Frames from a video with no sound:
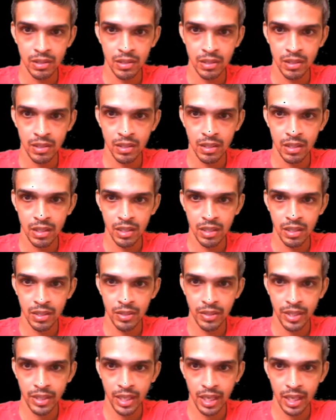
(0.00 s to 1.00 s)

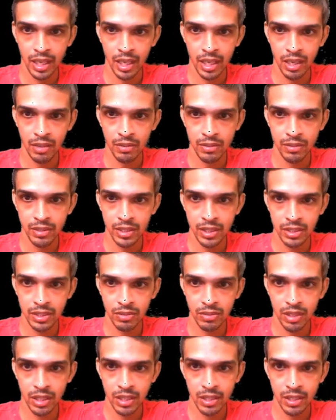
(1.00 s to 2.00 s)
you can have this
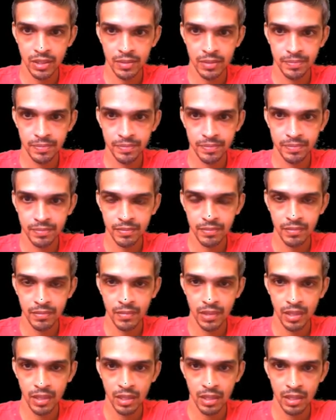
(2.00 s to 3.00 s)
one,
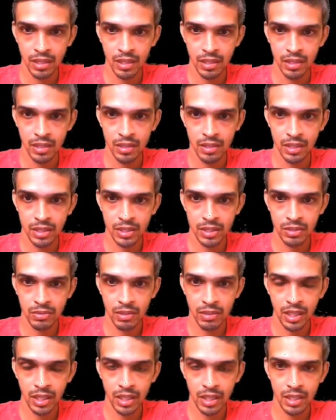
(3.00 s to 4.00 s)
this
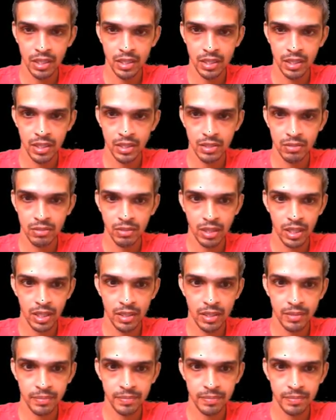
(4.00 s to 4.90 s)
one, this one,